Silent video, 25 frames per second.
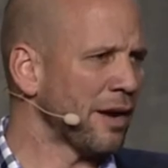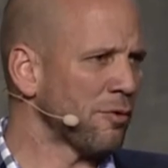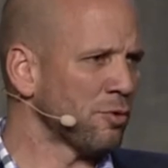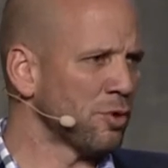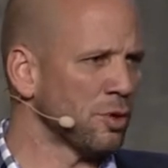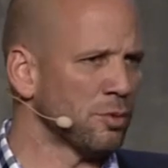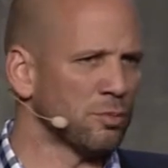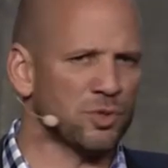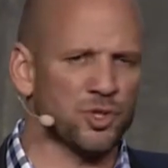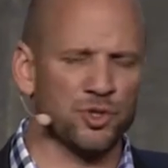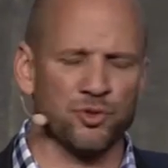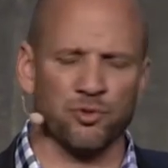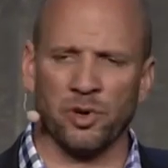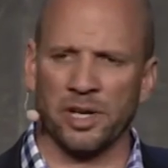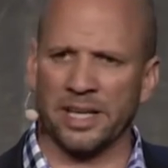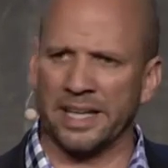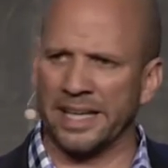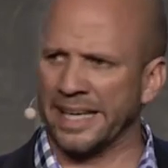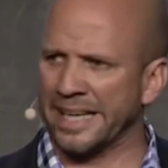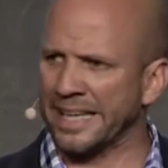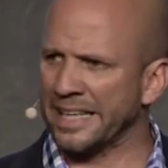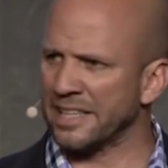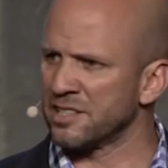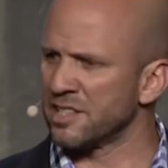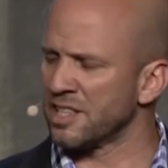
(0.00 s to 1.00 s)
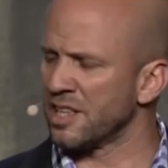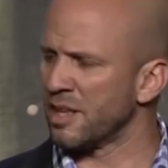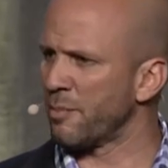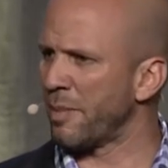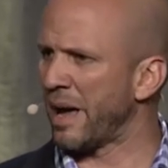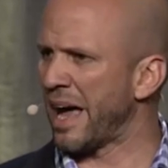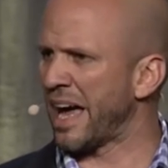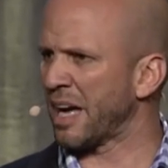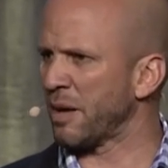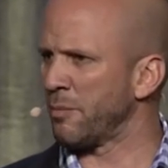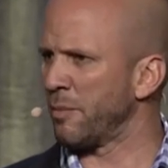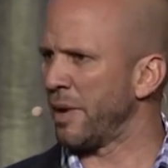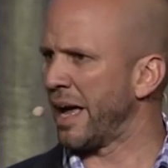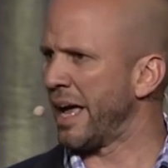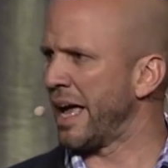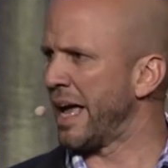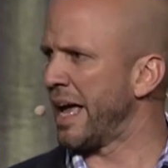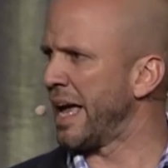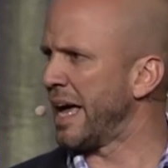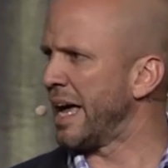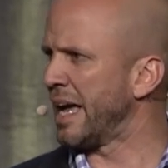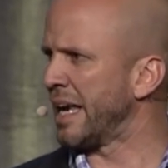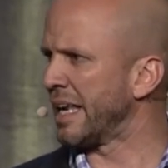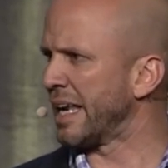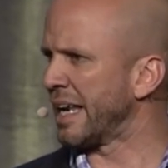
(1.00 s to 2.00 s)
room drilling into the back of my
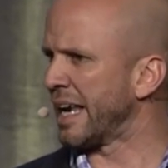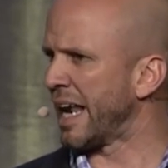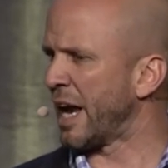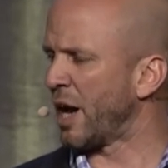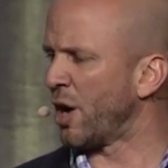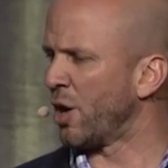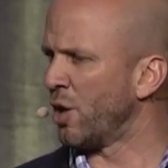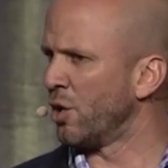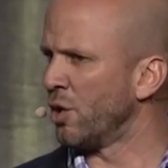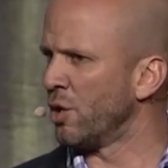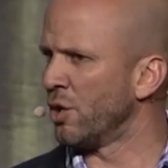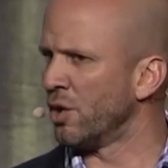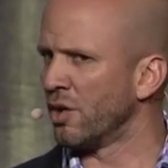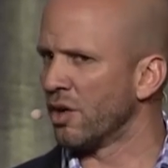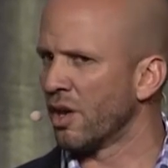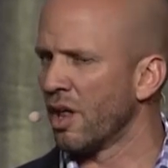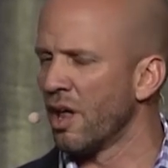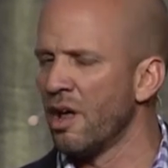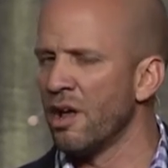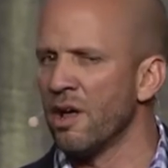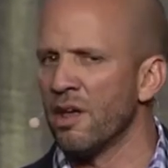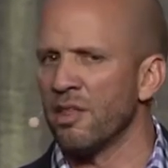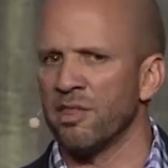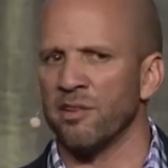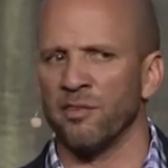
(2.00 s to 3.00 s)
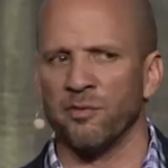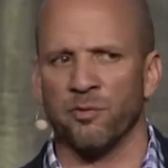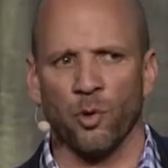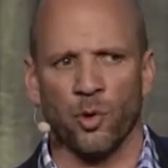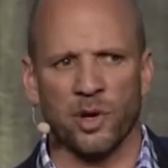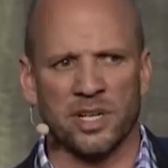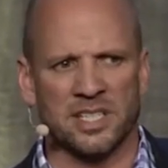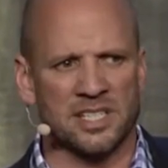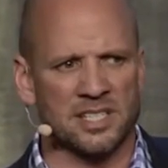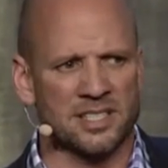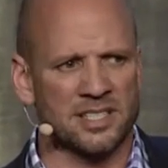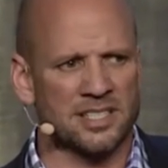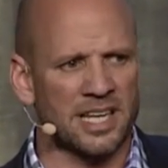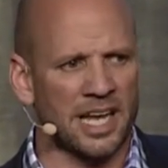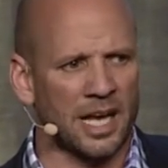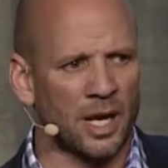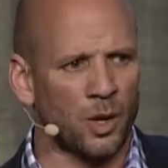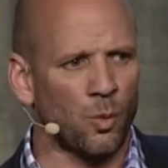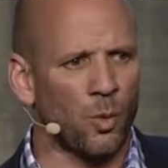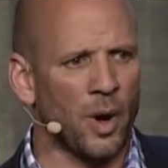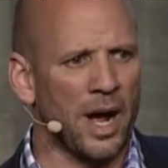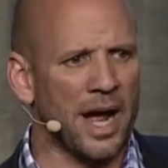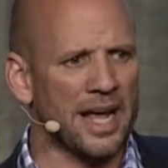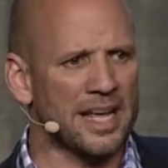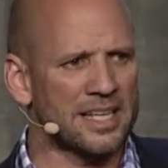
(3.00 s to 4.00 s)
head, and I heard the voices saying,
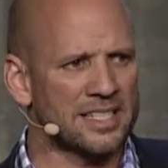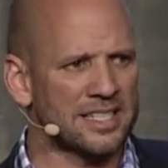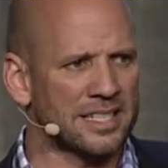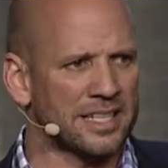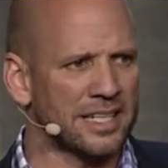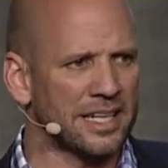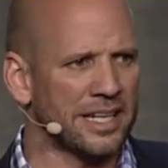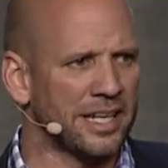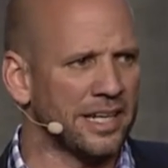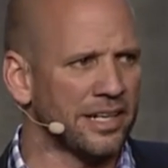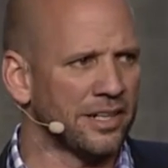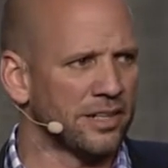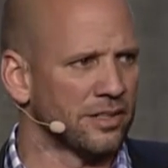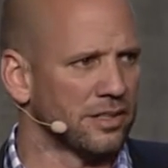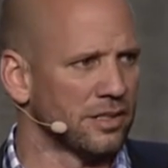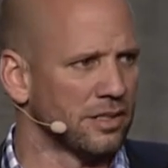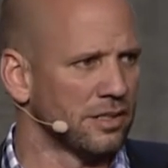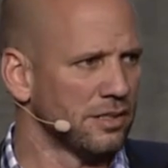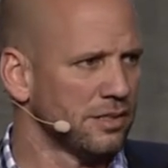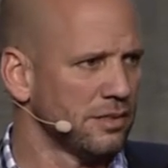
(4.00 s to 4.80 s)
Why is he here?